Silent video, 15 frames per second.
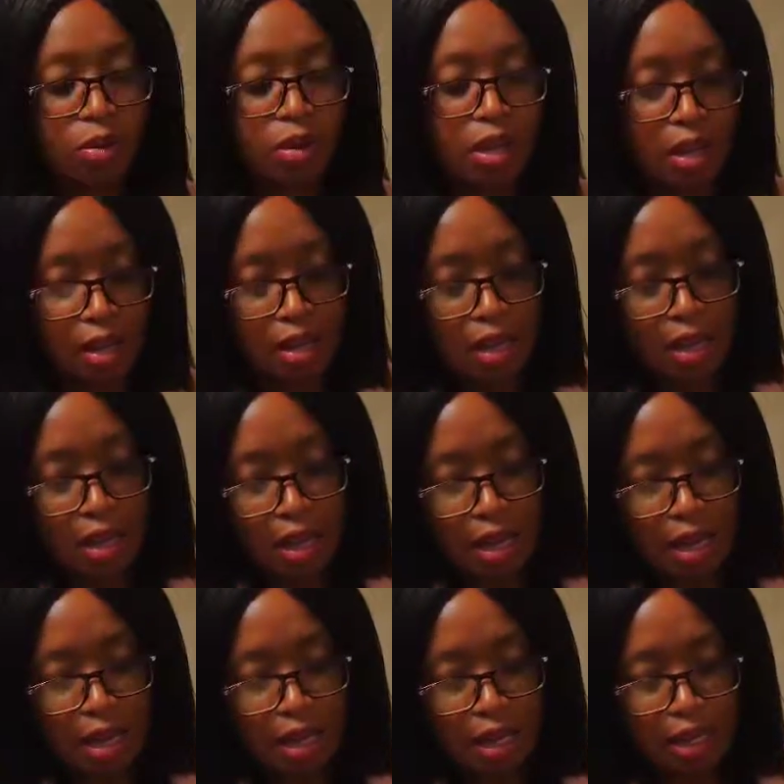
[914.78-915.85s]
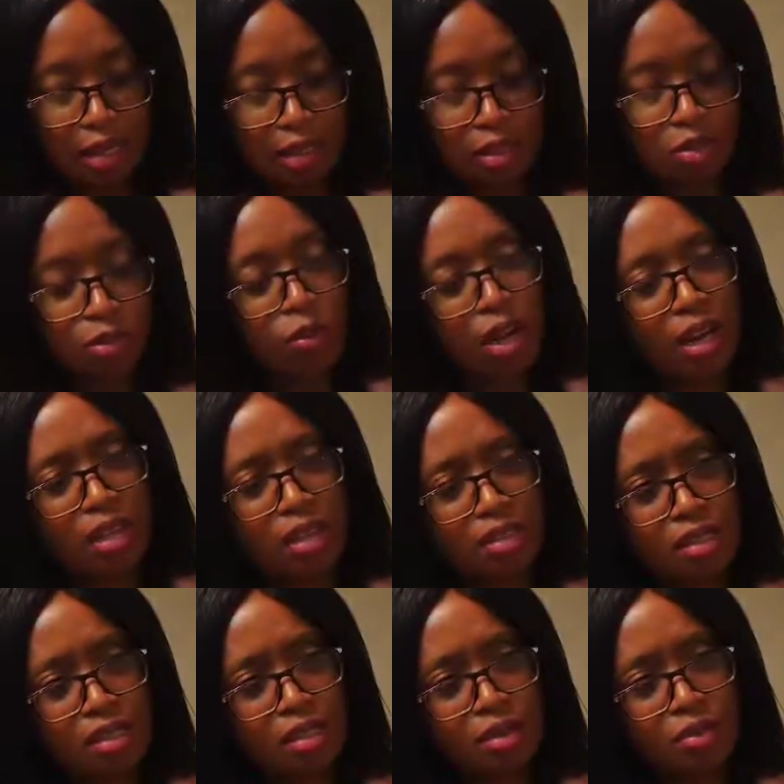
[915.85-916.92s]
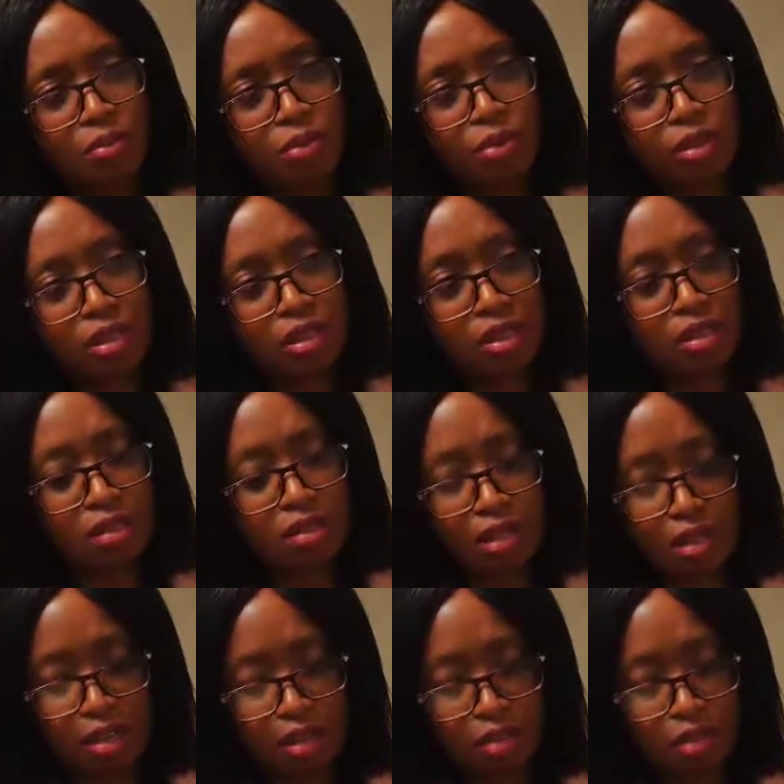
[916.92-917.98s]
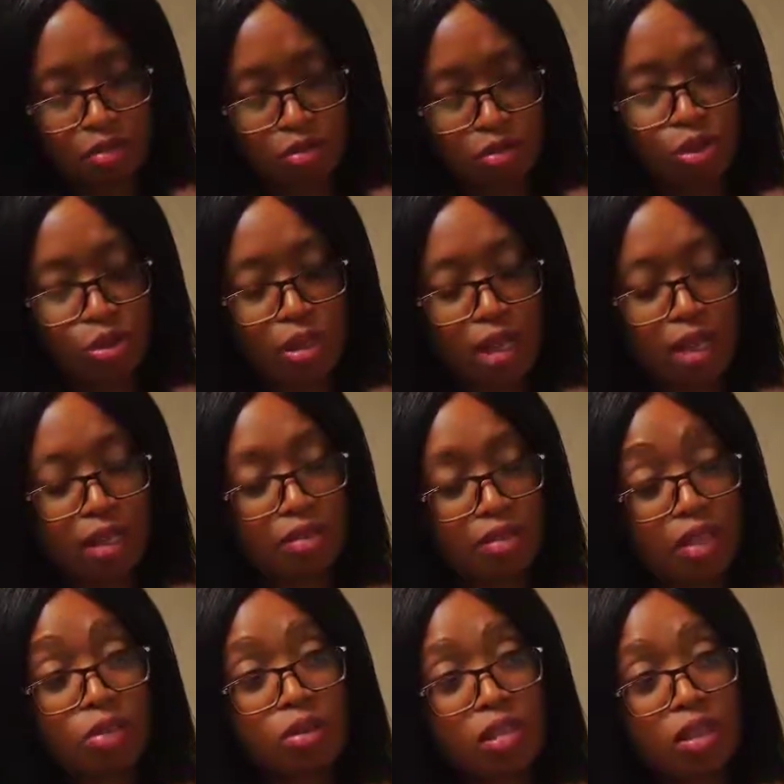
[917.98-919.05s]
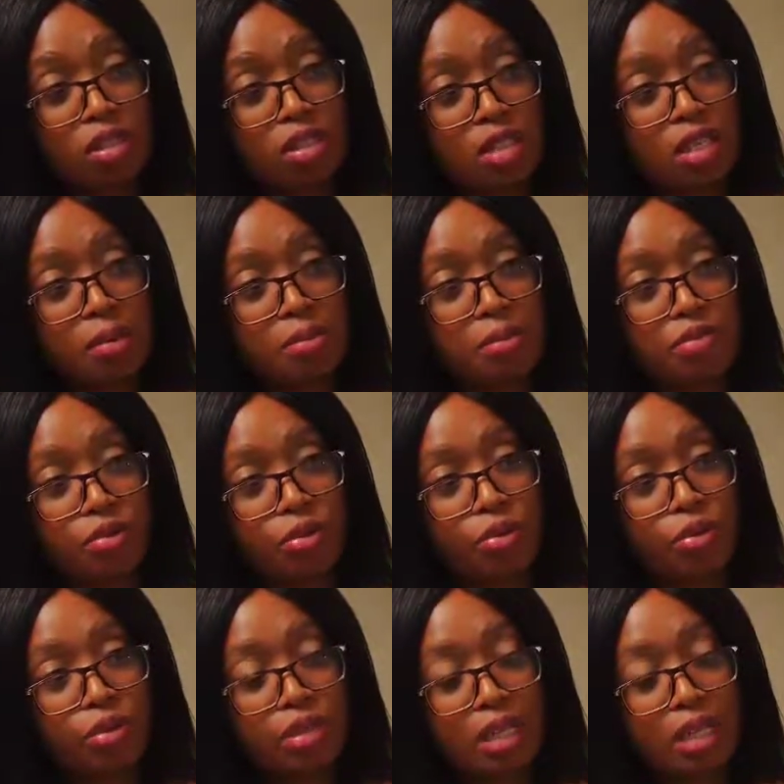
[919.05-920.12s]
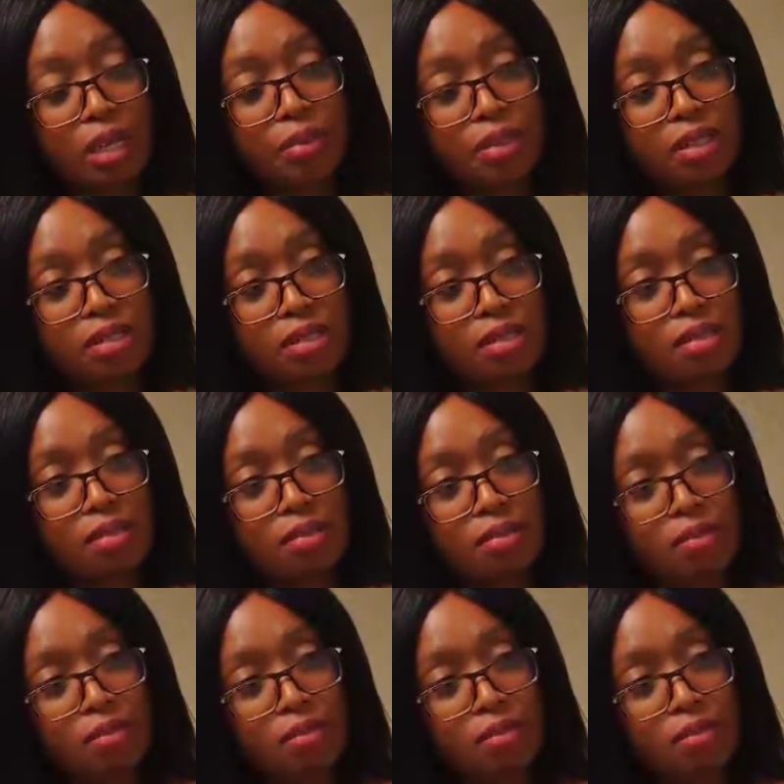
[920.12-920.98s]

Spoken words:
Okay. And why is it important to do regular checkups for diabetes?